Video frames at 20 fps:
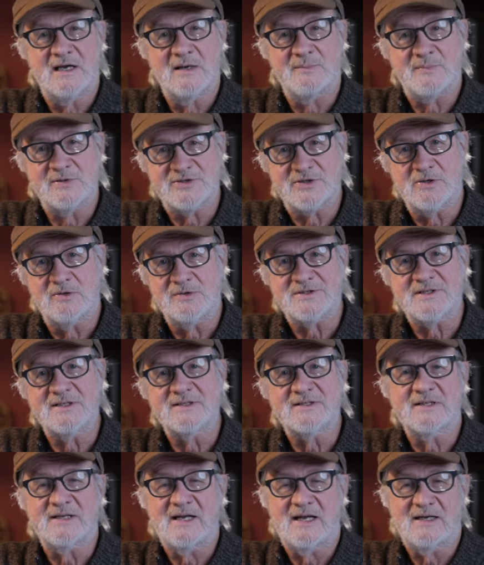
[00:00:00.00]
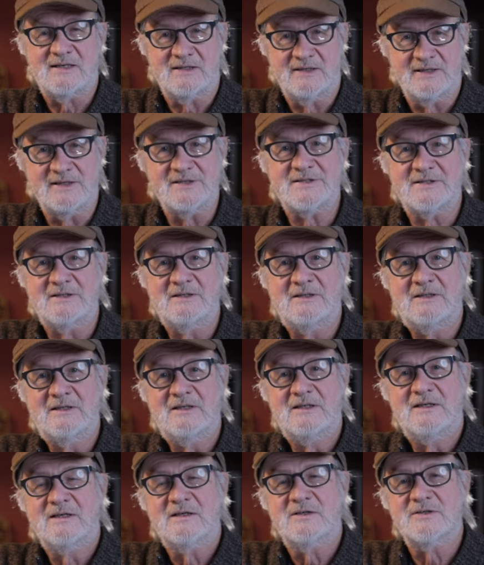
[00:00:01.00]
episodes into that list
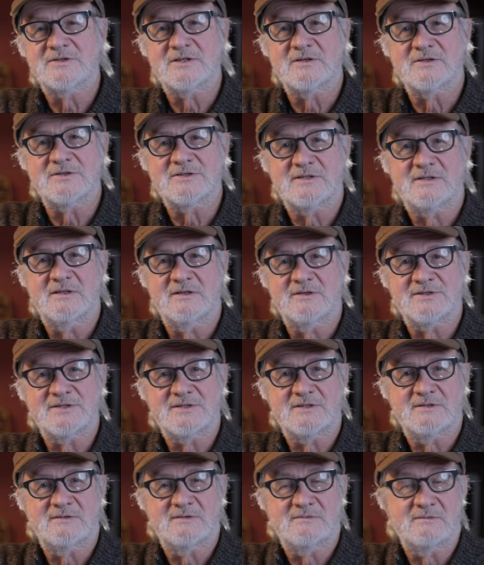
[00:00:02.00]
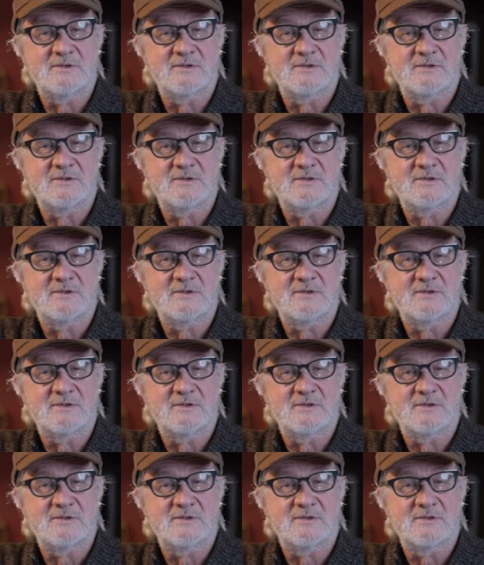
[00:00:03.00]
because there's, there's,